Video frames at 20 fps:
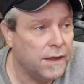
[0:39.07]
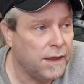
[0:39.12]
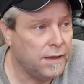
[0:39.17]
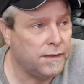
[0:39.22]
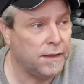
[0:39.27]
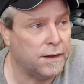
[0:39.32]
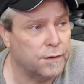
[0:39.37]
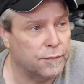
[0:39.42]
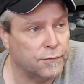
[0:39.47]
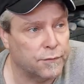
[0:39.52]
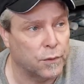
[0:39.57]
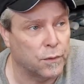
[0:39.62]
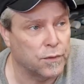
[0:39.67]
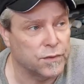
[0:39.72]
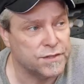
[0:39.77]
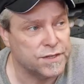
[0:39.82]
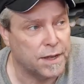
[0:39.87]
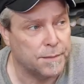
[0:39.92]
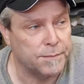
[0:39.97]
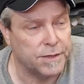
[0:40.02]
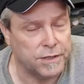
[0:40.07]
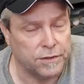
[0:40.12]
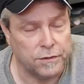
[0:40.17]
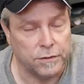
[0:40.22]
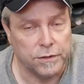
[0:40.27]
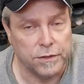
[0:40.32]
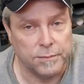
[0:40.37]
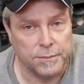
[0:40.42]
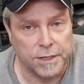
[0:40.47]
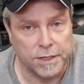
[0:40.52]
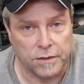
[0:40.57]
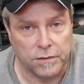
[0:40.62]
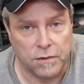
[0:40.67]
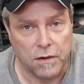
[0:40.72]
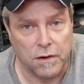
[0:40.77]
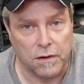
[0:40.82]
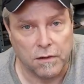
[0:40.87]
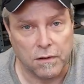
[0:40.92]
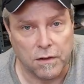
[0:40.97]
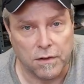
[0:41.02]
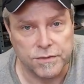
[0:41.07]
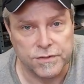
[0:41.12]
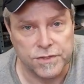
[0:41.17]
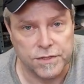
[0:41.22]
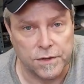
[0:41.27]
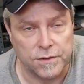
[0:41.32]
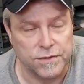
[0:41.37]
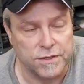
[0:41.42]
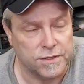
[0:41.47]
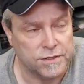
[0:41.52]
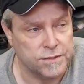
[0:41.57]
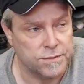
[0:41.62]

And then of course I'll be doing them in the car also,